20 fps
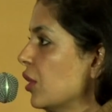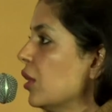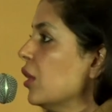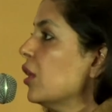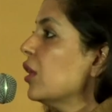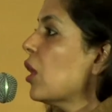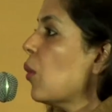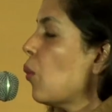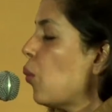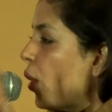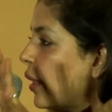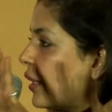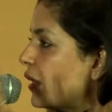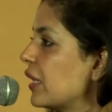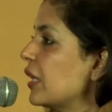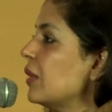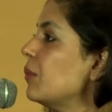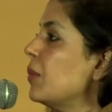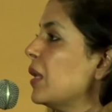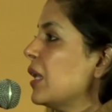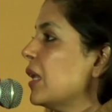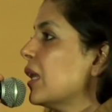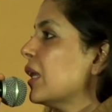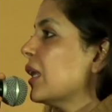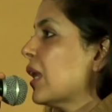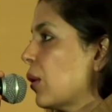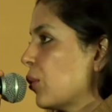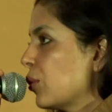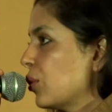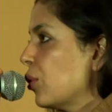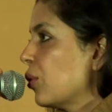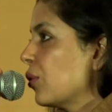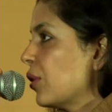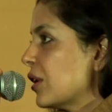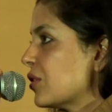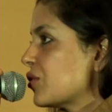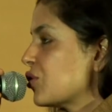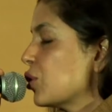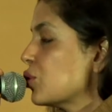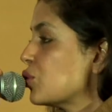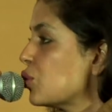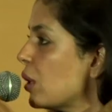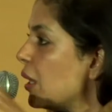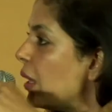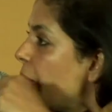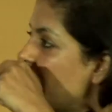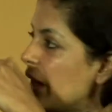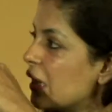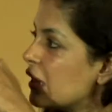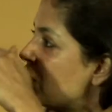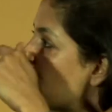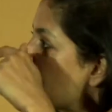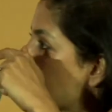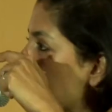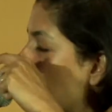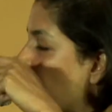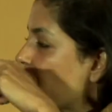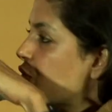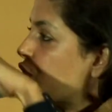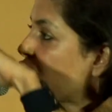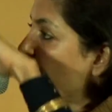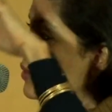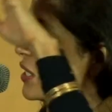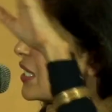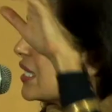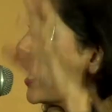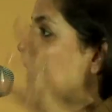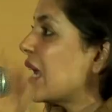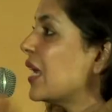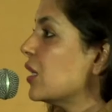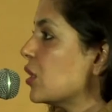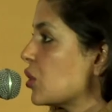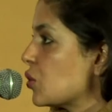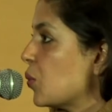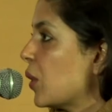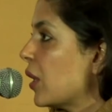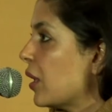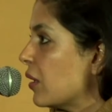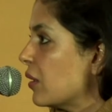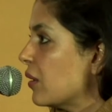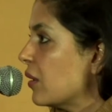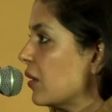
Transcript: Now, what can be an outdoor restaurant? So, I mean, it just comes from design as well.